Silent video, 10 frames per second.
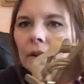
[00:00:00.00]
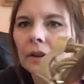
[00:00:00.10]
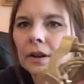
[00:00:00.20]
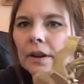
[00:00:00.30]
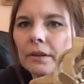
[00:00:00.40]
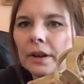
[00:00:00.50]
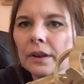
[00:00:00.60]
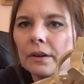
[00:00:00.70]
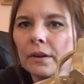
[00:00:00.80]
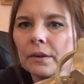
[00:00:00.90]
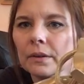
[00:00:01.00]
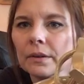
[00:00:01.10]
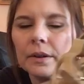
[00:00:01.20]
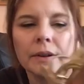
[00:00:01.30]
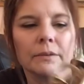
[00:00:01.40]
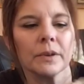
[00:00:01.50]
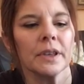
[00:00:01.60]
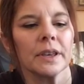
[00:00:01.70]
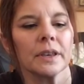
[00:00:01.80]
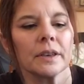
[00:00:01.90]
you know, a gold,
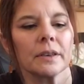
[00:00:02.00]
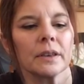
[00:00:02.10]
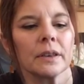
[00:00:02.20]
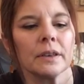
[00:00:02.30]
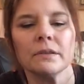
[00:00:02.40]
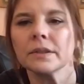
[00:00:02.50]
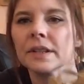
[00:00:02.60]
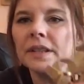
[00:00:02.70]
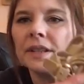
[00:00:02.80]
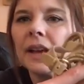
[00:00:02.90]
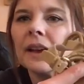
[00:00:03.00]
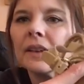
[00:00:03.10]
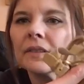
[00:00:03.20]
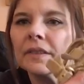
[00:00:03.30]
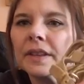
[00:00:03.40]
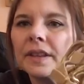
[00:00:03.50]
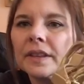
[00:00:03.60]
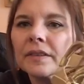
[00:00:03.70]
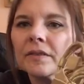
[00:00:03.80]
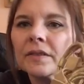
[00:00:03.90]
really cute detail. The
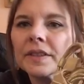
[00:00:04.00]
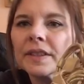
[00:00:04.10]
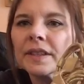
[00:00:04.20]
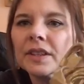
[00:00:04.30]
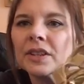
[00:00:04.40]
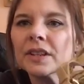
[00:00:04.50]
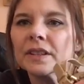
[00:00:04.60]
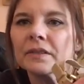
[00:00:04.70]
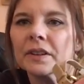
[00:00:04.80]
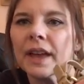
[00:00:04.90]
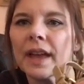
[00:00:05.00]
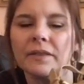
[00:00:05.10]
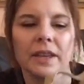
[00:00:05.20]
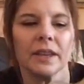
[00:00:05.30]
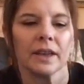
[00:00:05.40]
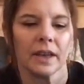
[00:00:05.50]
stitching is real heavy.